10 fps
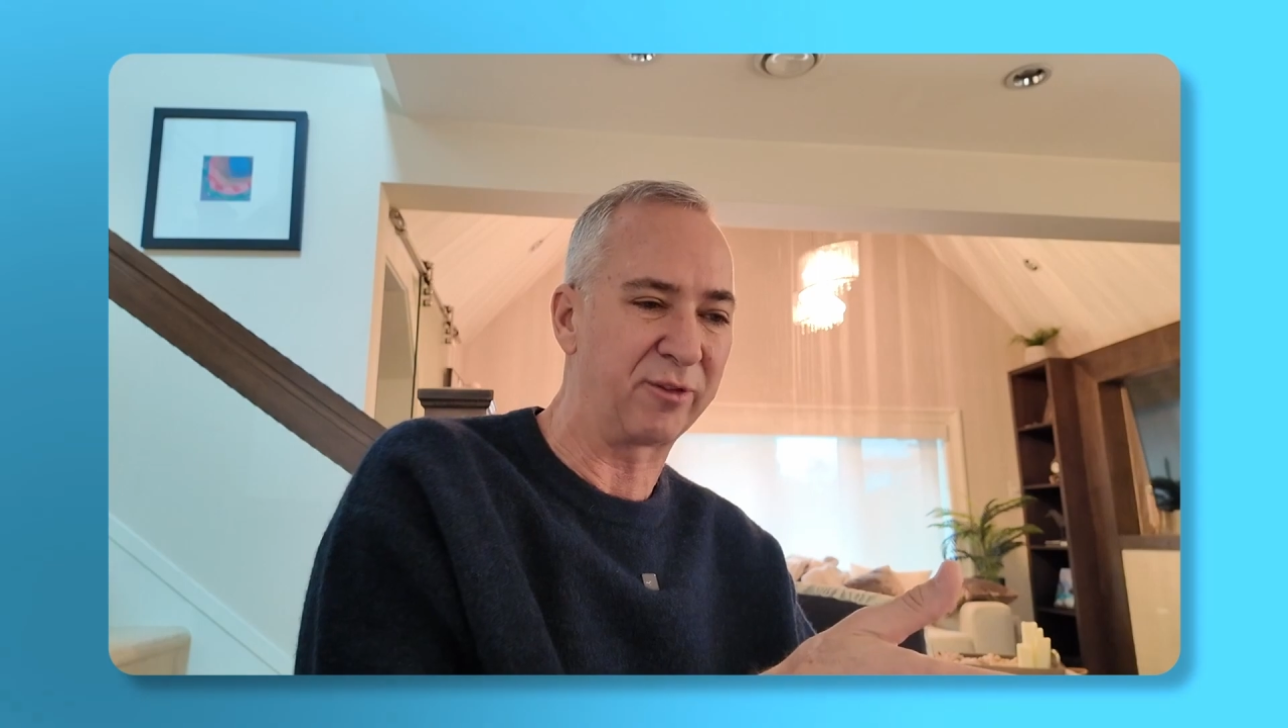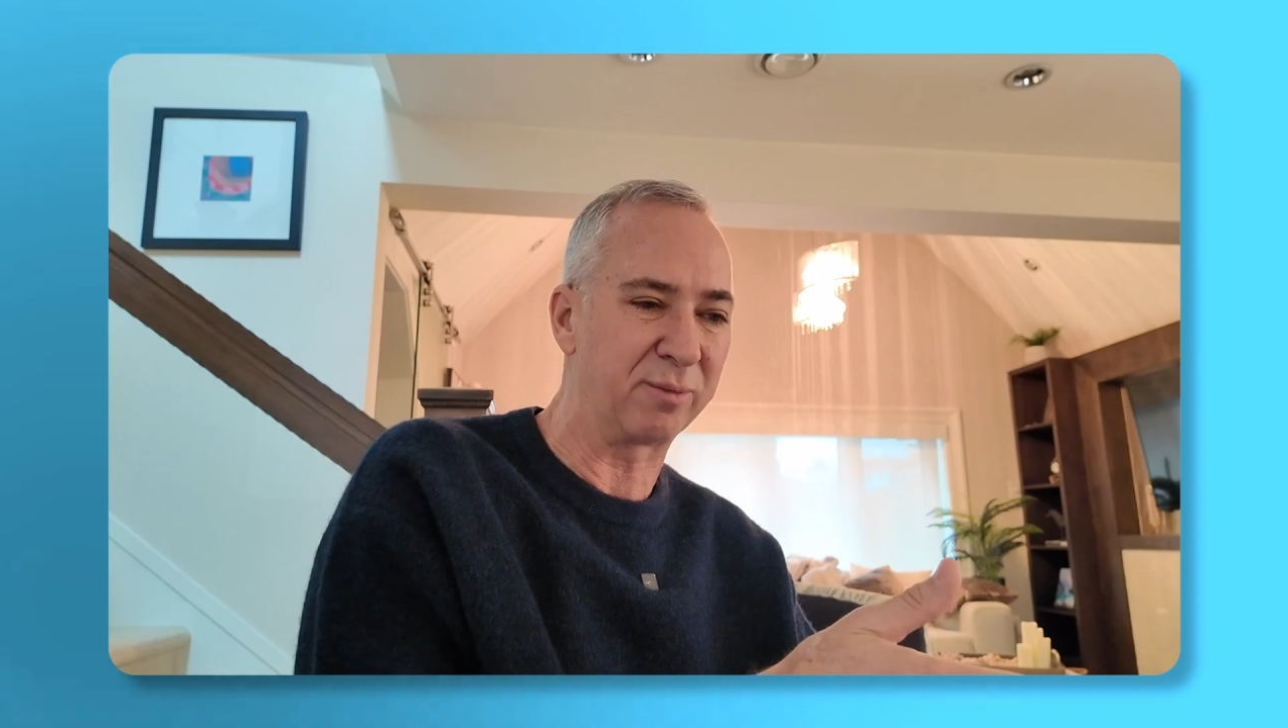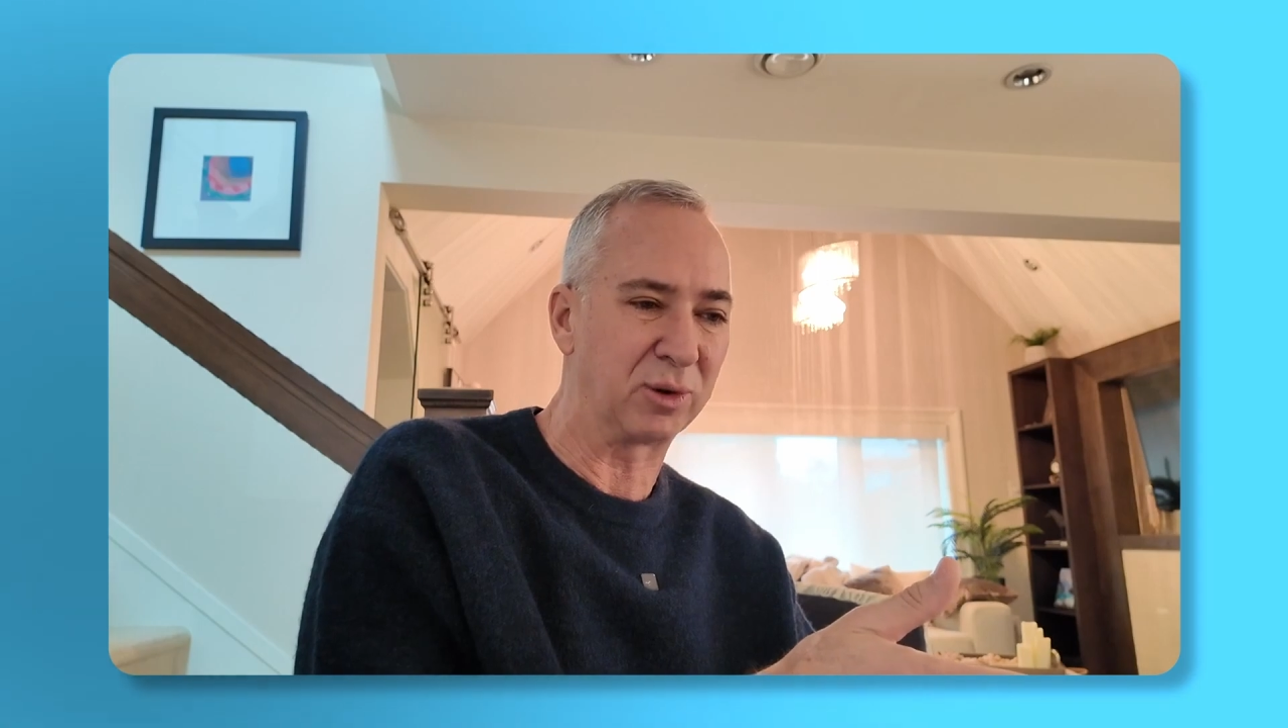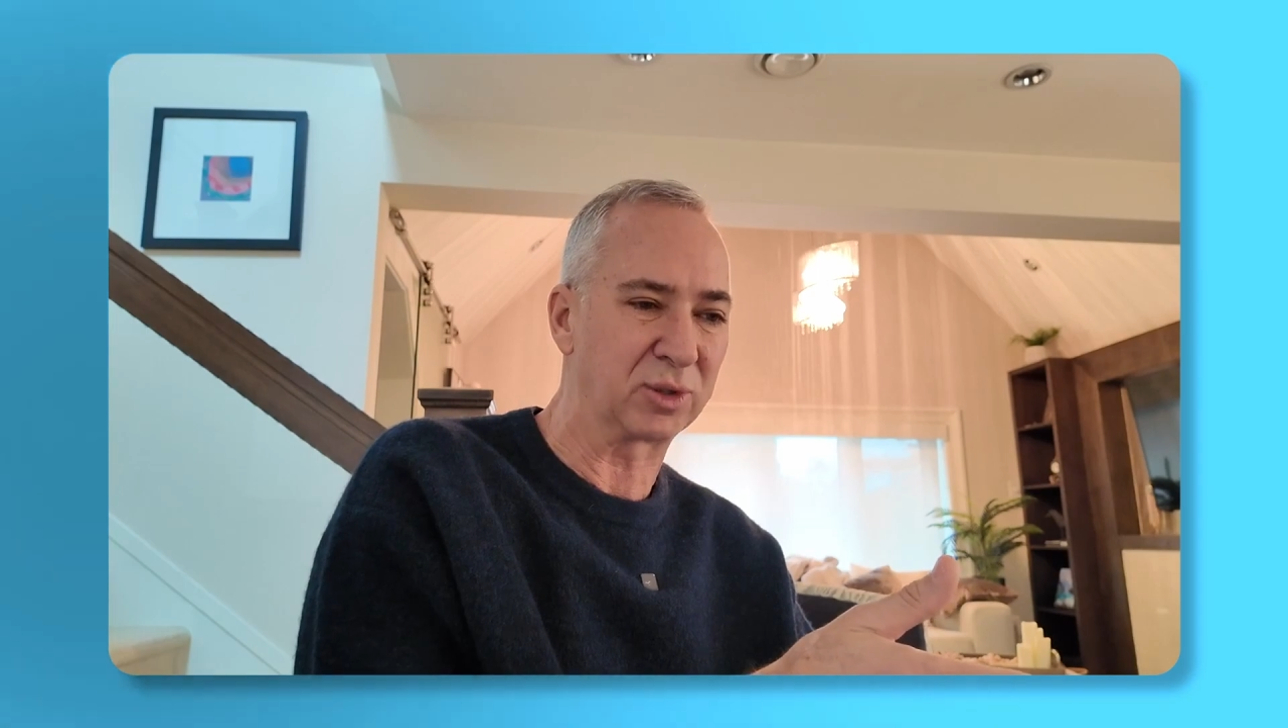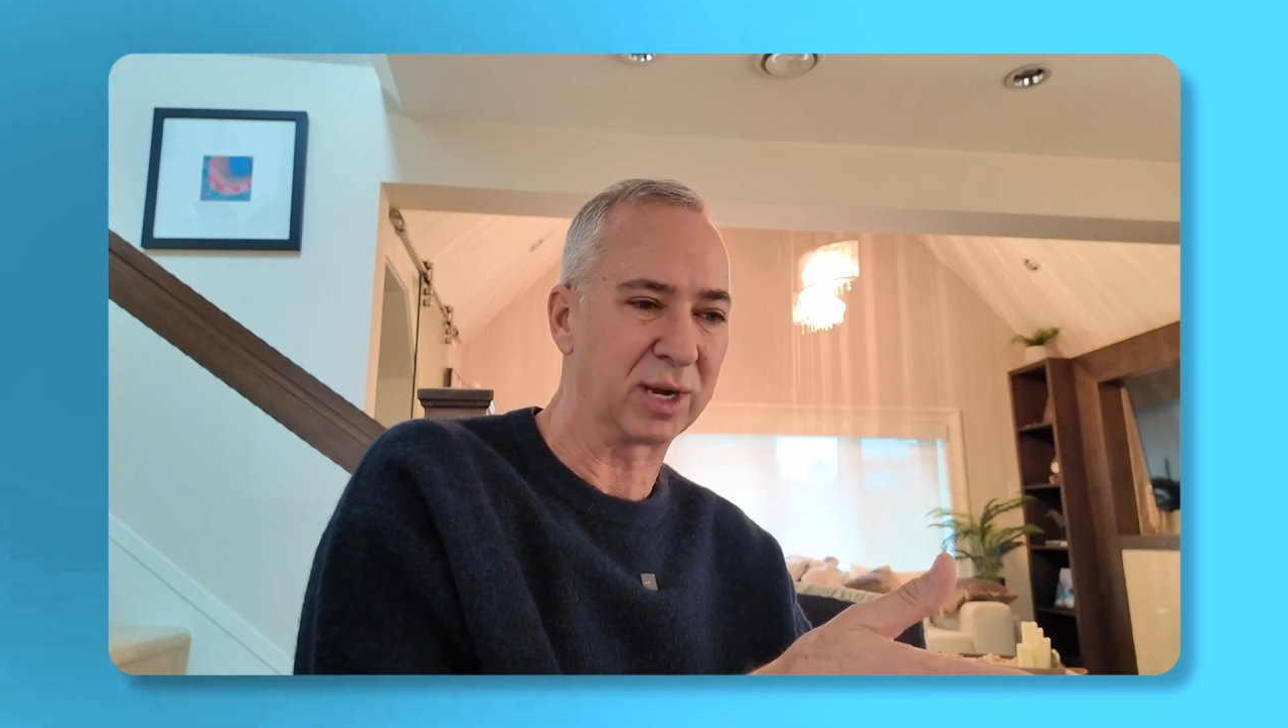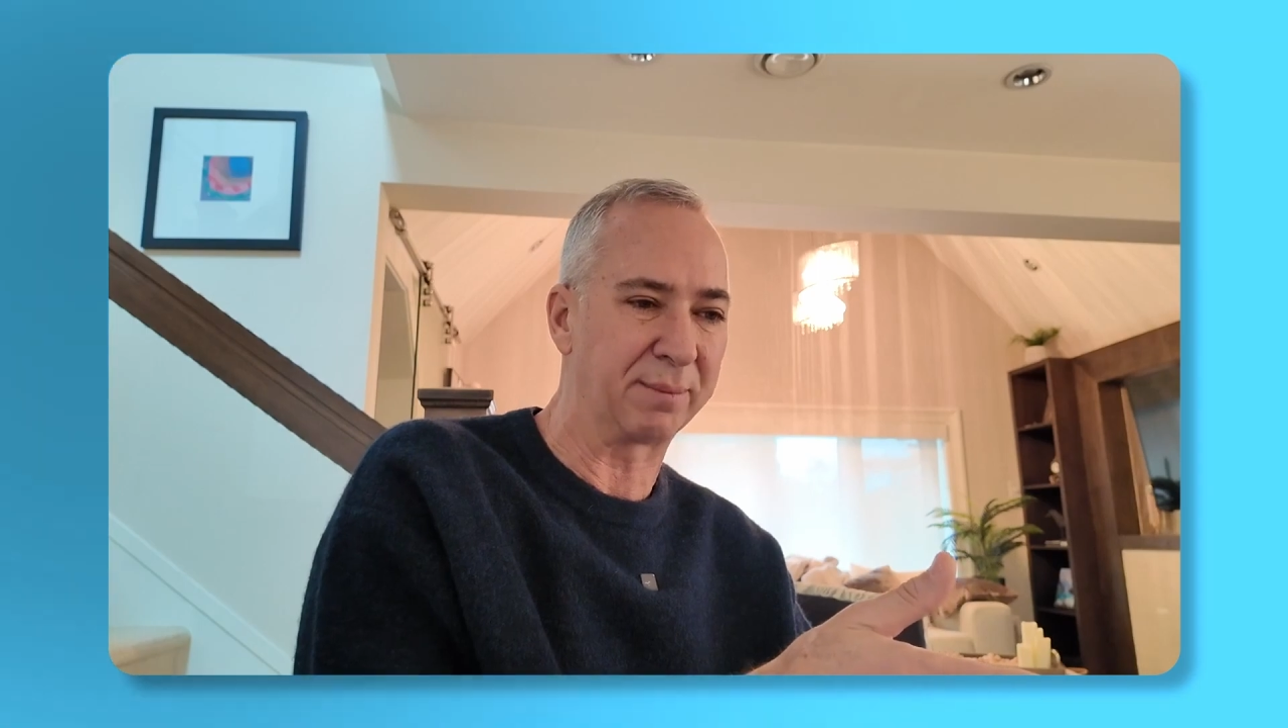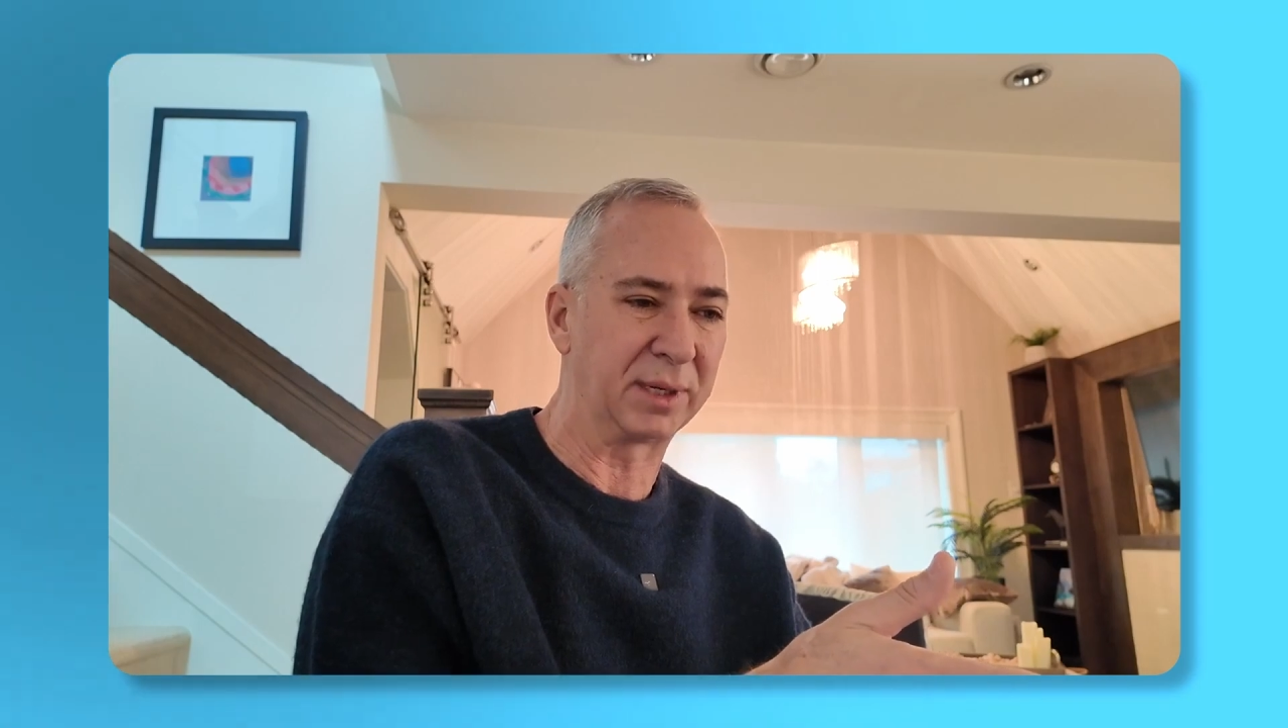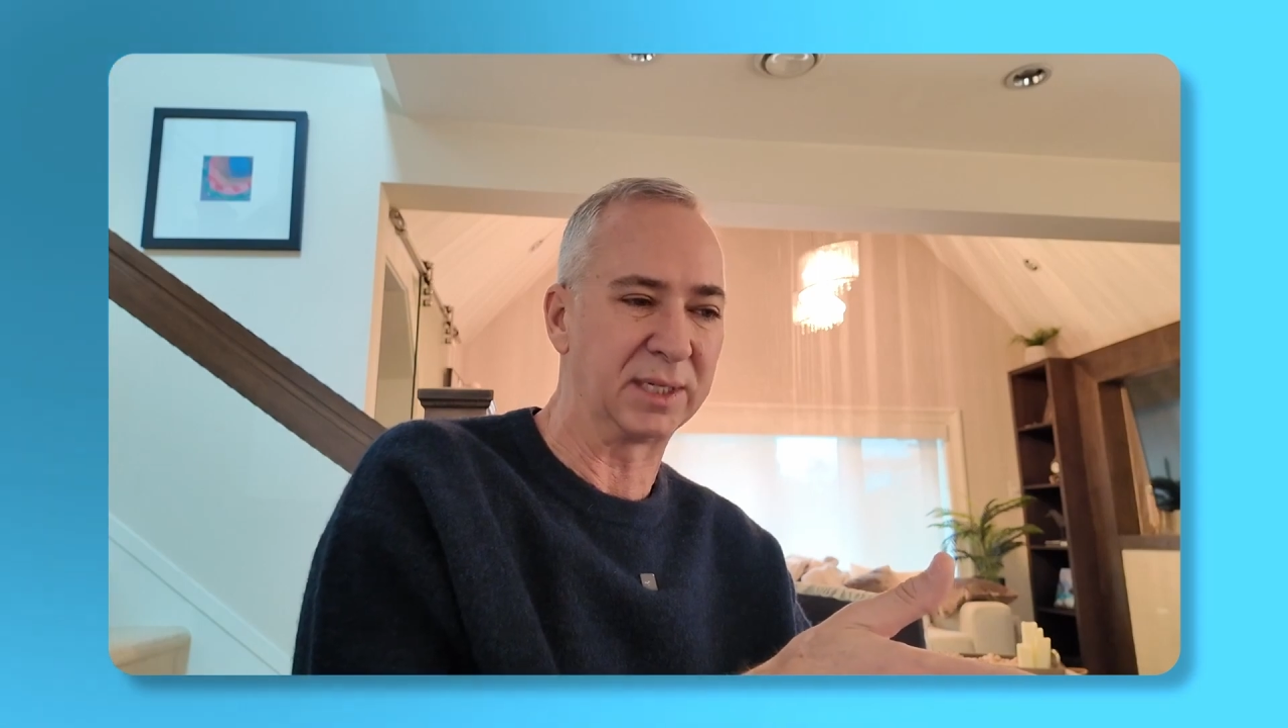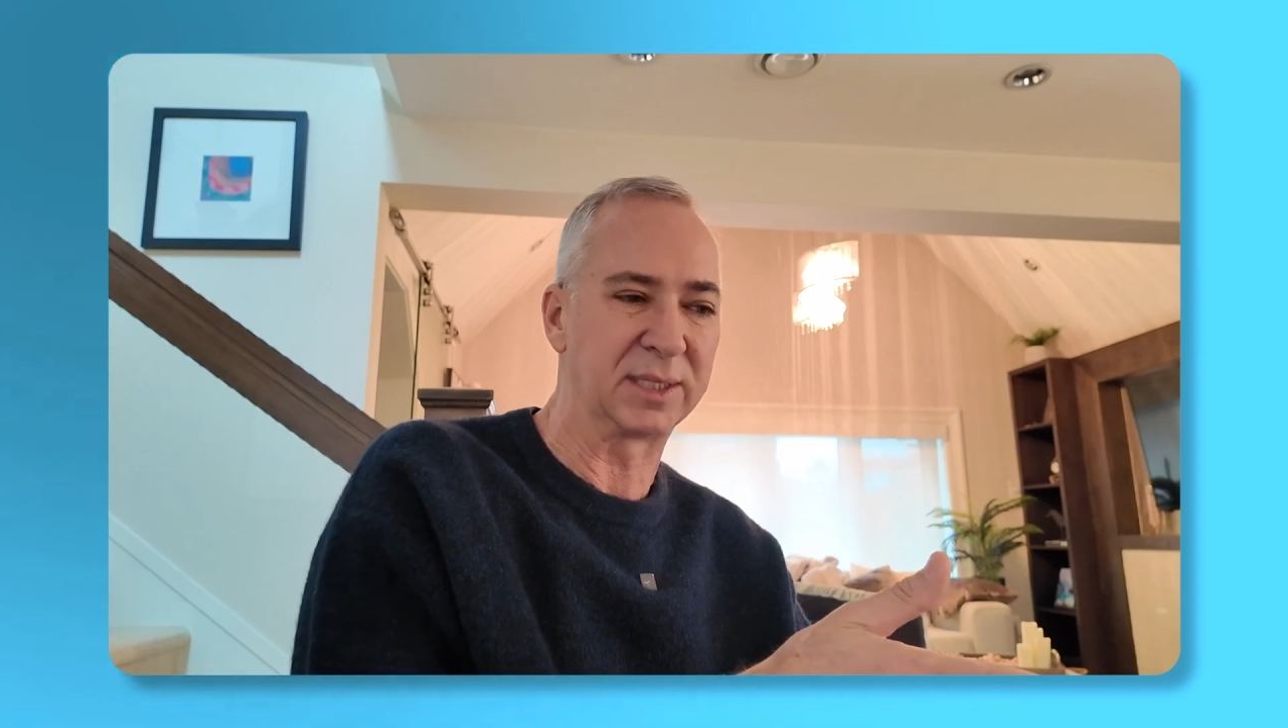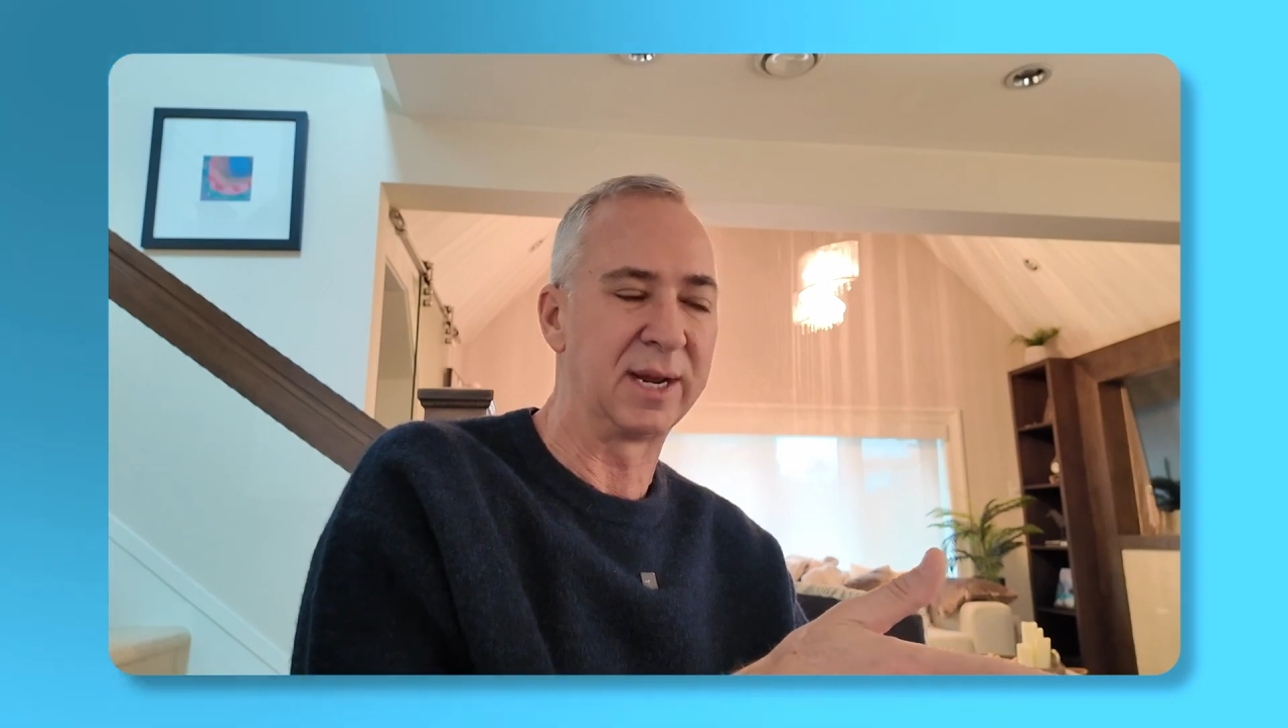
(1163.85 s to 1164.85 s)
for most
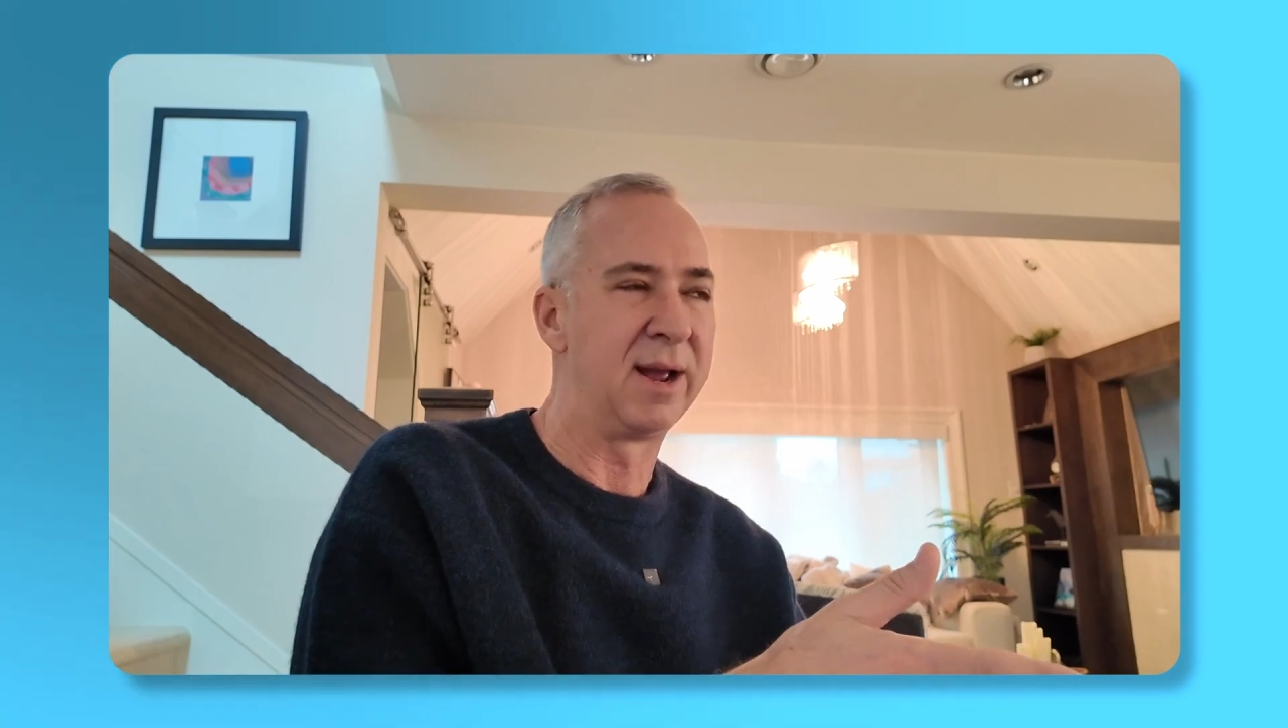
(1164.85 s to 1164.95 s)
companies.